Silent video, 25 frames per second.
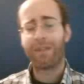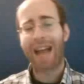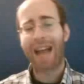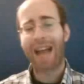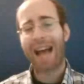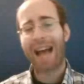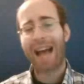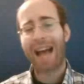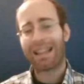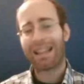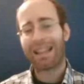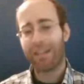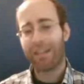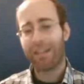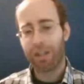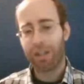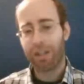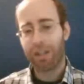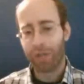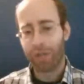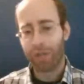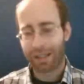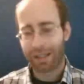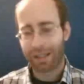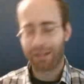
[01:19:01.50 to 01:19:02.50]
got the
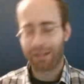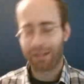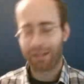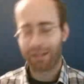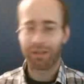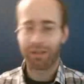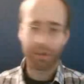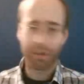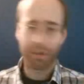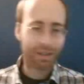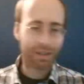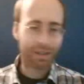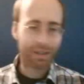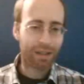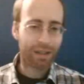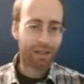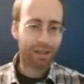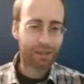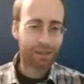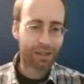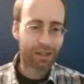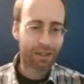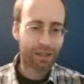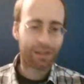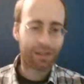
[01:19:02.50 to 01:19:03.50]
units, degrees
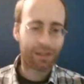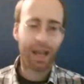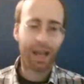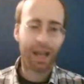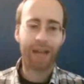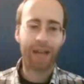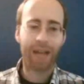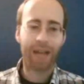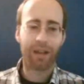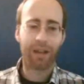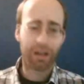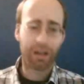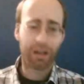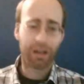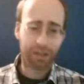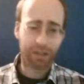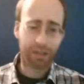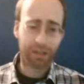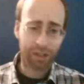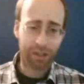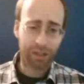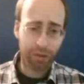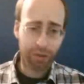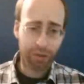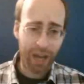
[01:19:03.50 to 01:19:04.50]
Celsius and
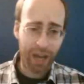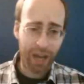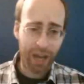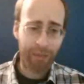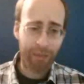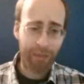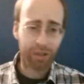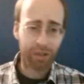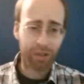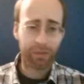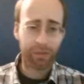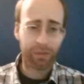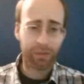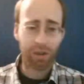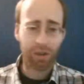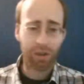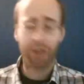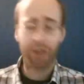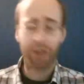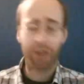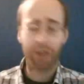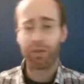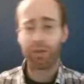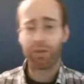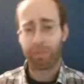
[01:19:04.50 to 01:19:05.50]
grams of
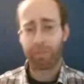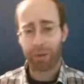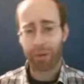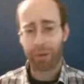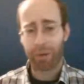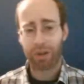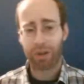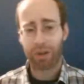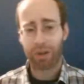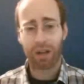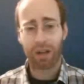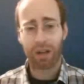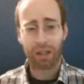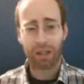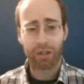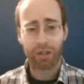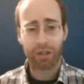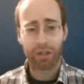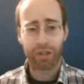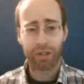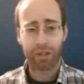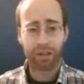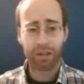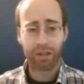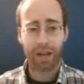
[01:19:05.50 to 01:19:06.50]
solute per
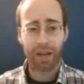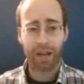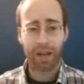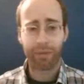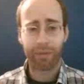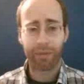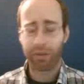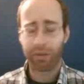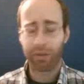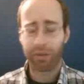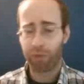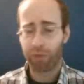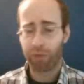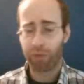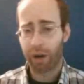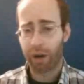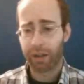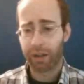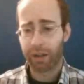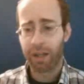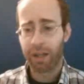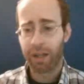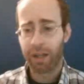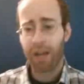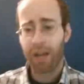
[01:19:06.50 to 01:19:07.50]
100 grams of
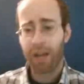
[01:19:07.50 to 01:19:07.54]
water.